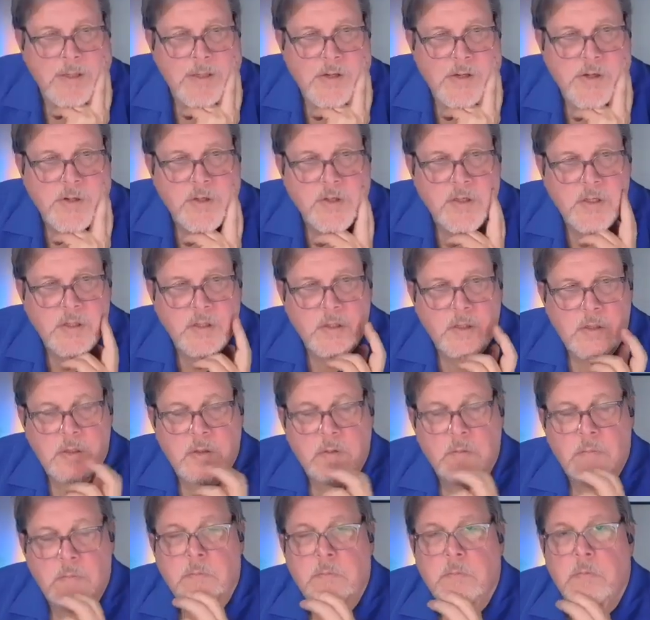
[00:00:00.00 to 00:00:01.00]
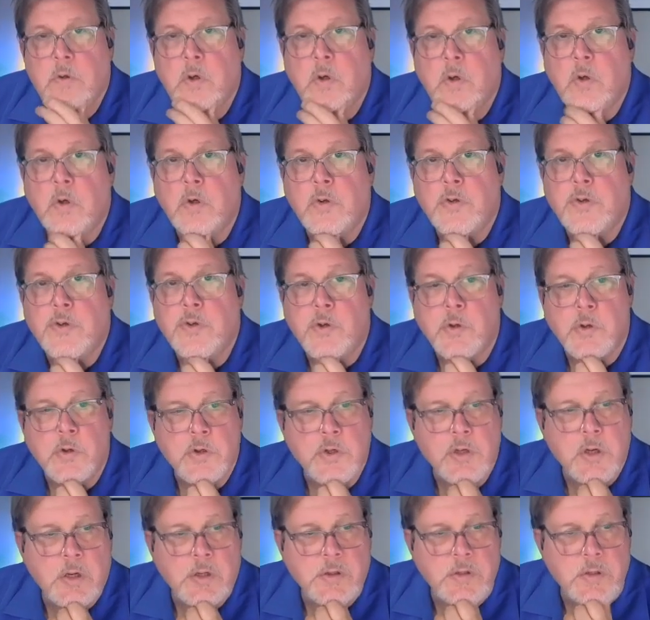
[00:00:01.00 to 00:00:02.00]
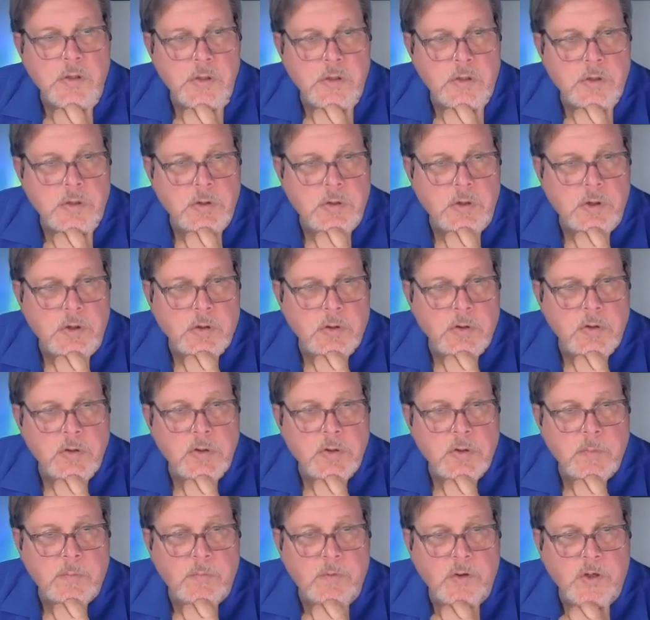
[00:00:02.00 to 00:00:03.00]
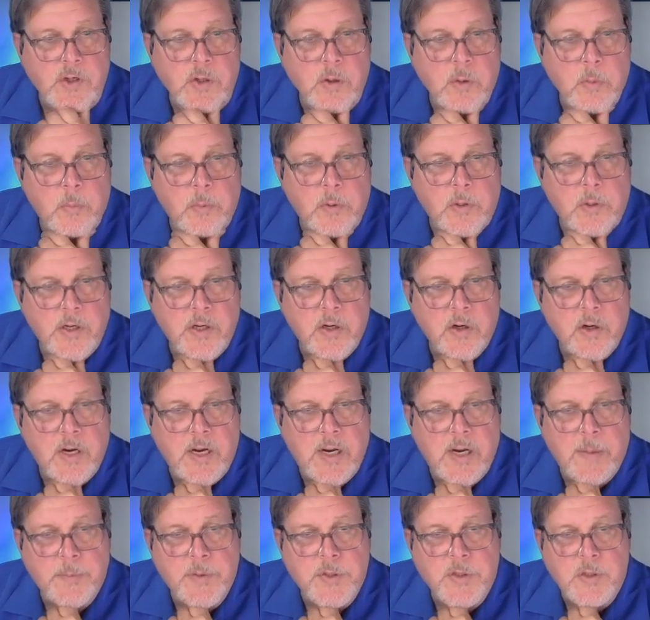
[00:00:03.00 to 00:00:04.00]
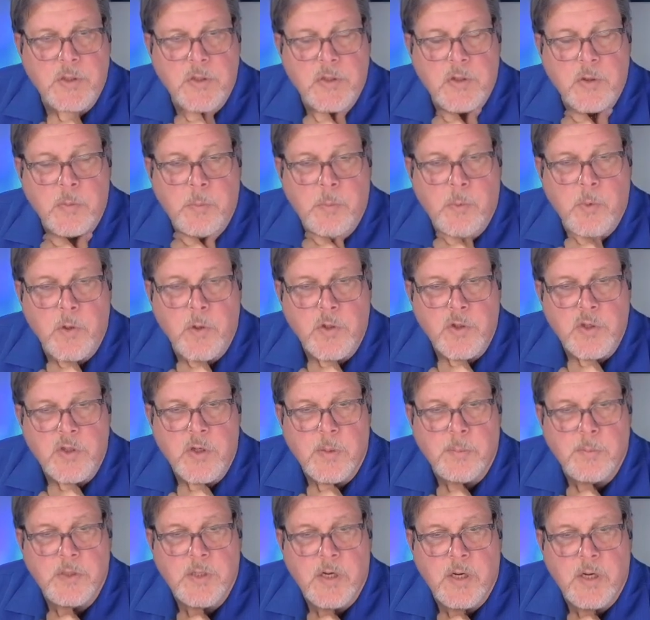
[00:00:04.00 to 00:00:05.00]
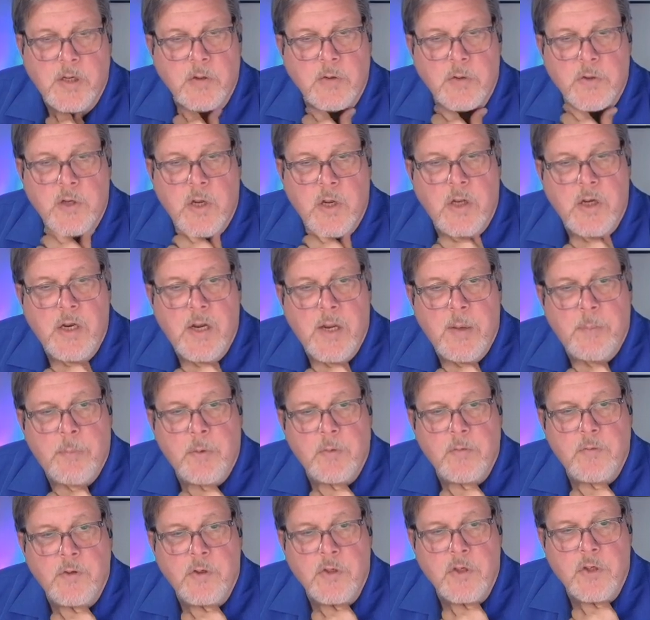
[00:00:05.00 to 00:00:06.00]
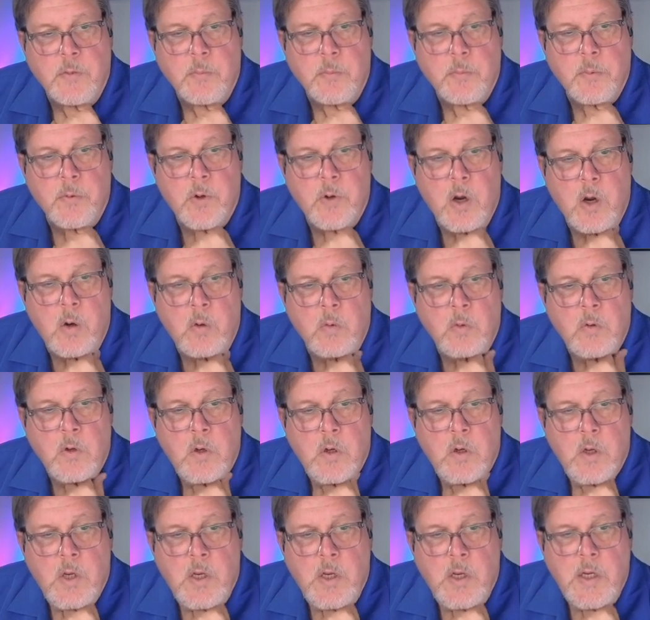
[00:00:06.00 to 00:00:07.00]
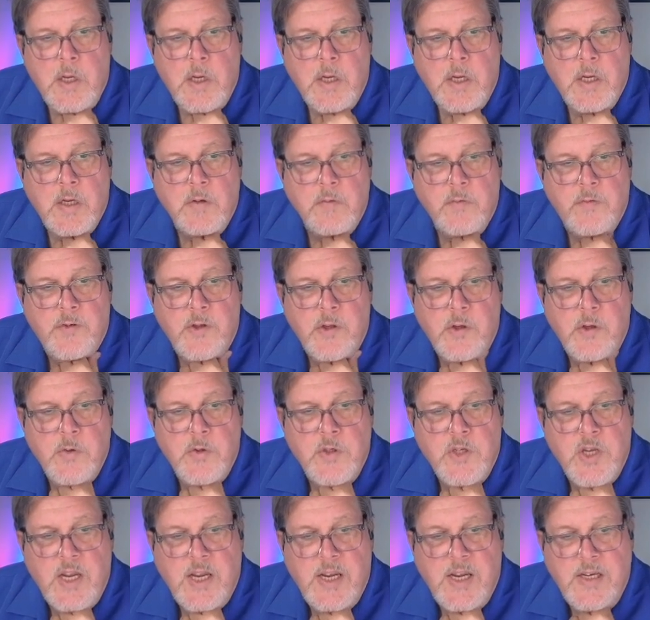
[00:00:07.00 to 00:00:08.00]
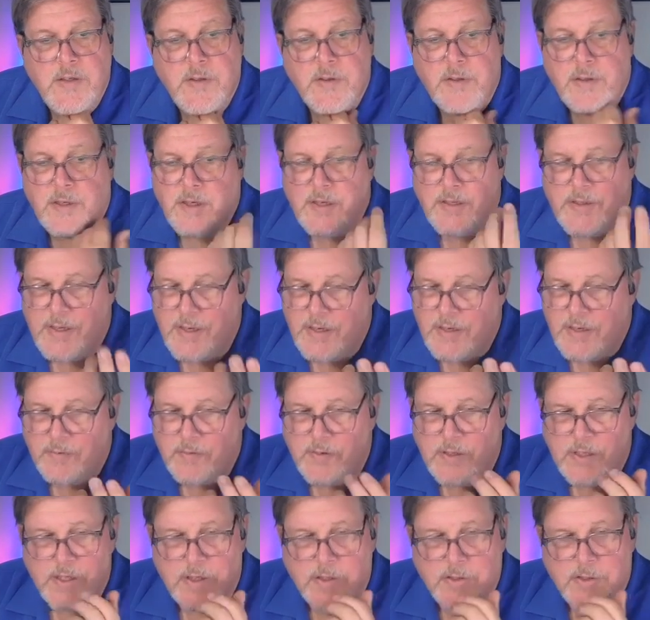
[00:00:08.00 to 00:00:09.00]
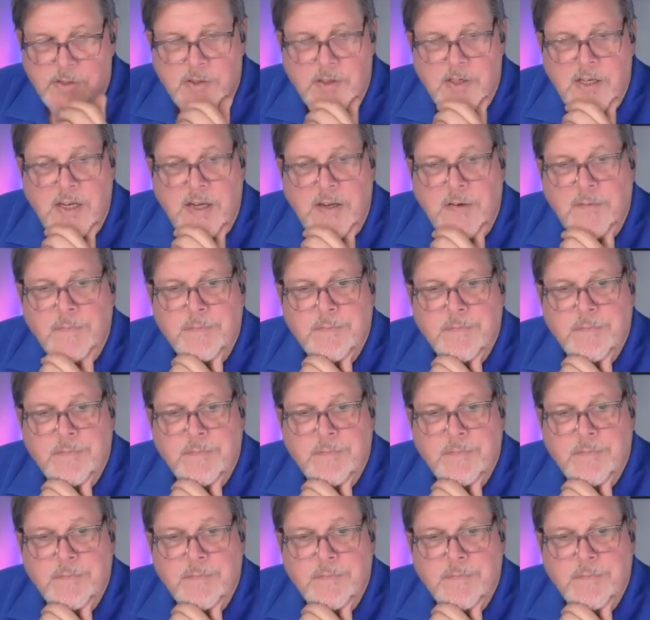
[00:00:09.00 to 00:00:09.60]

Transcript: just did a Google search on this. Here are some video player apps that support subtitles on Apple Vision Pro, Infuse 8, and then VLC.